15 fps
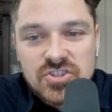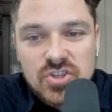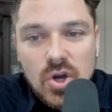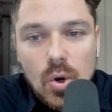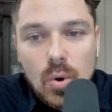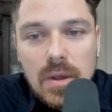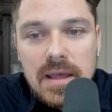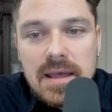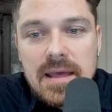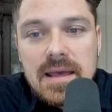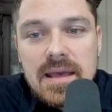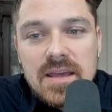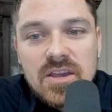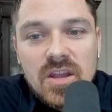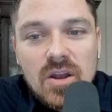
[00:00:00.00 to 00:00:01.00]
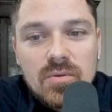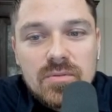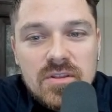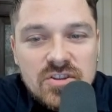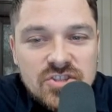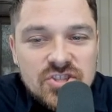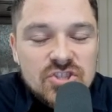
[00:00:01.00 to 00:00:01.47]
So,
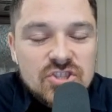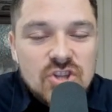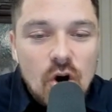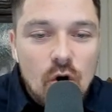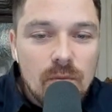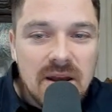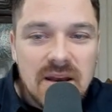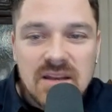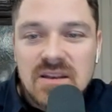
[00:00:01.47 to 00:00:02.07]
there's so many